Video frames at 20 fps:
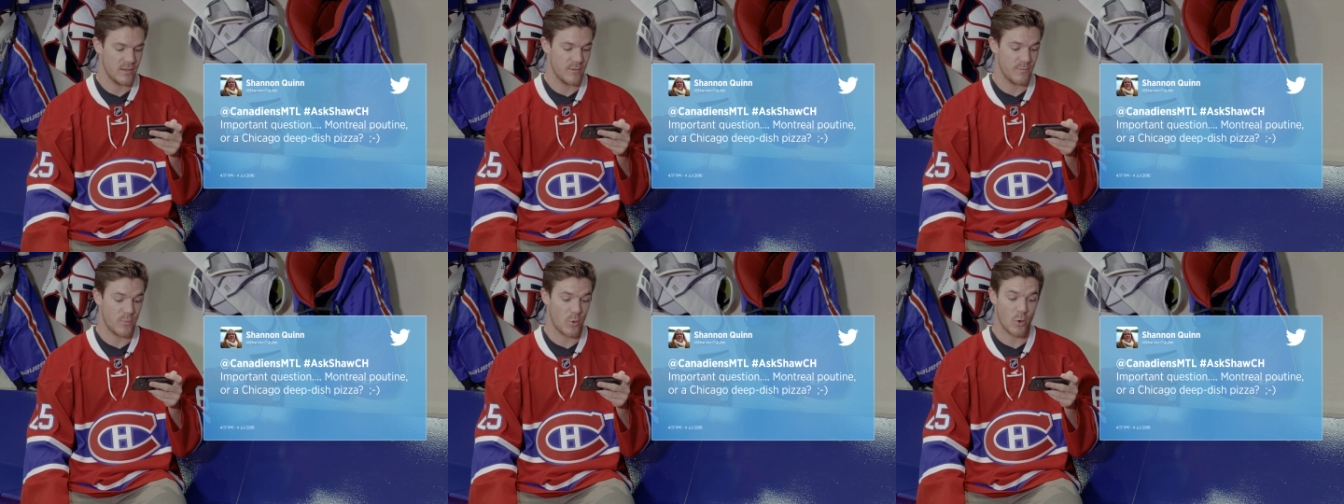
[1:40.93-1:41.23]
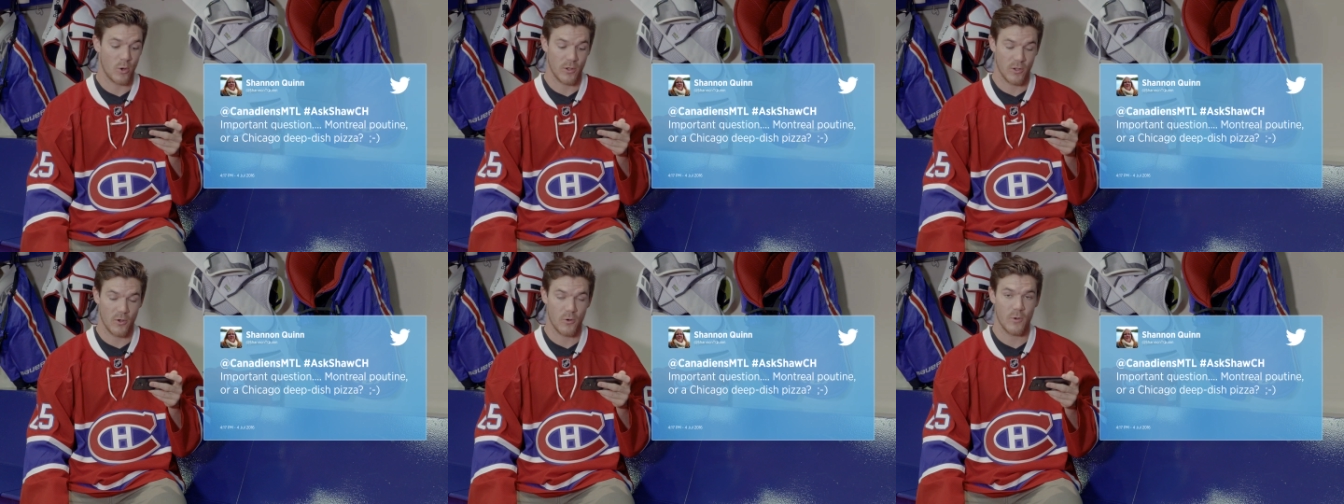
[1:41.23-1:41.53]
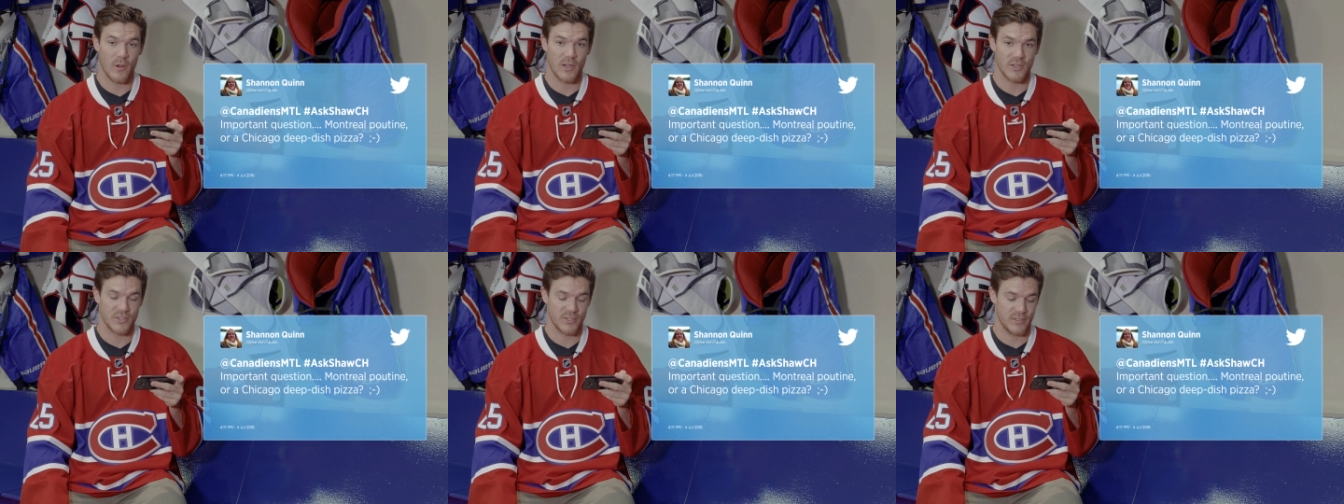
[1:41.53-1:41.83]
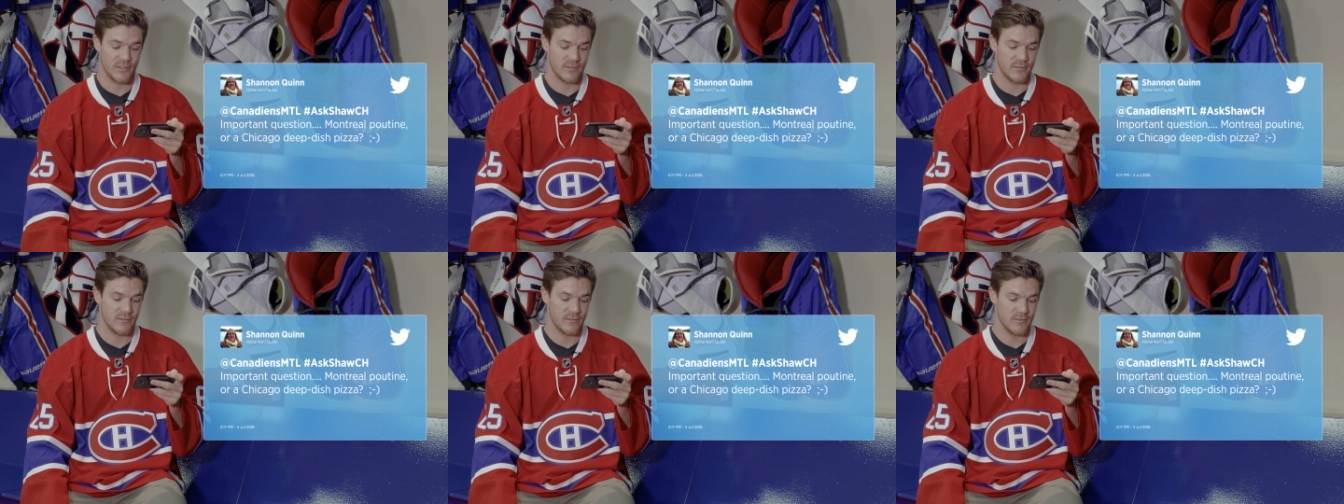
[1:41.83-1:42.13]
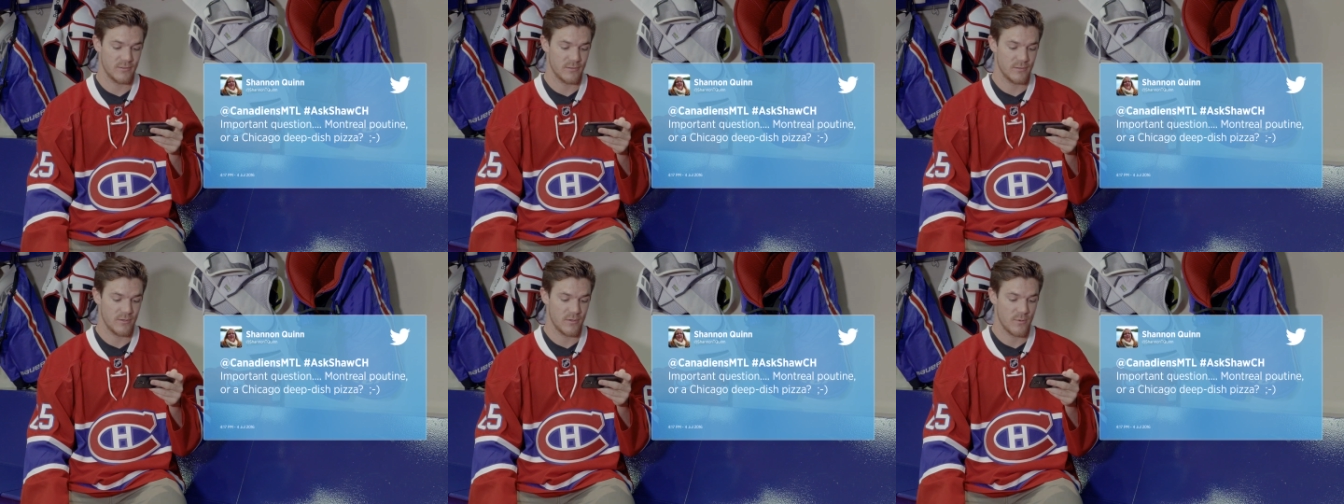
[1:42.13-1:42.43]
important question,
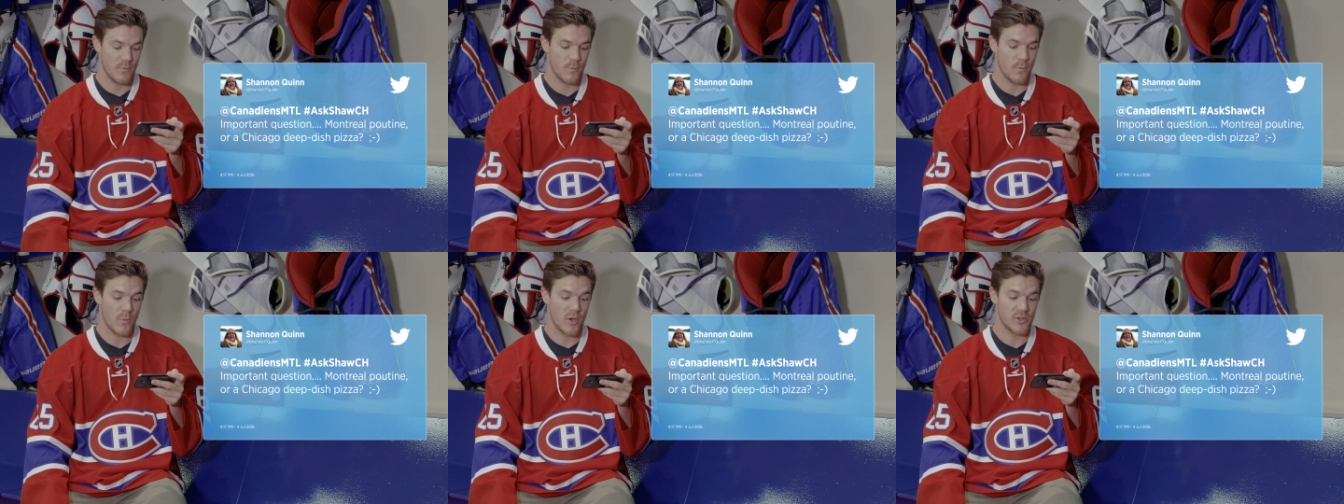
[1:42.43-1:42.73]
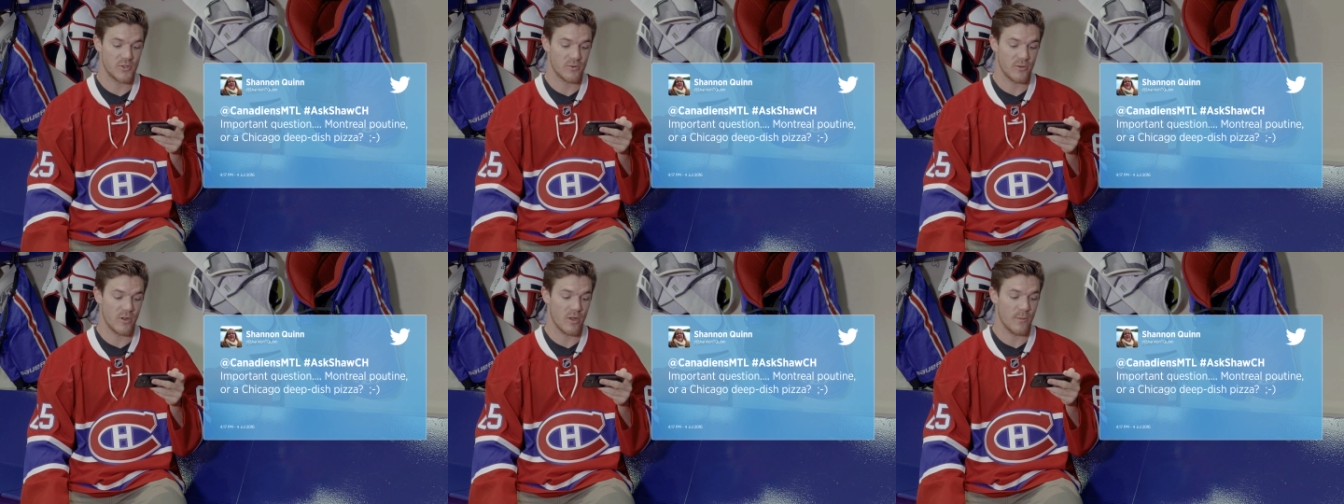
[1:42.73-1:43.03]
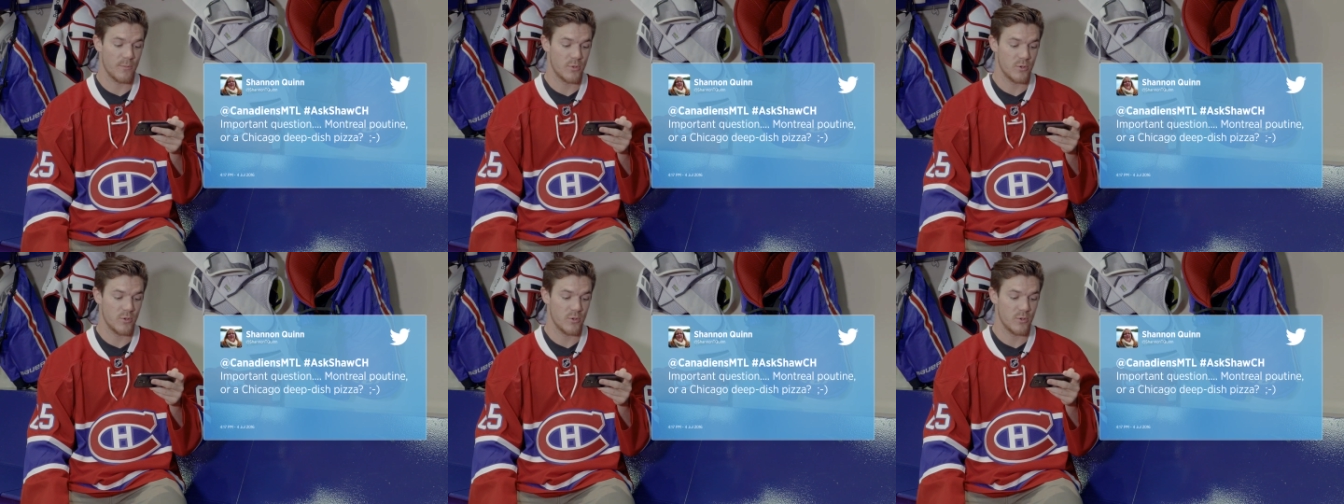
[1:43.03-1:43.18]
Montreal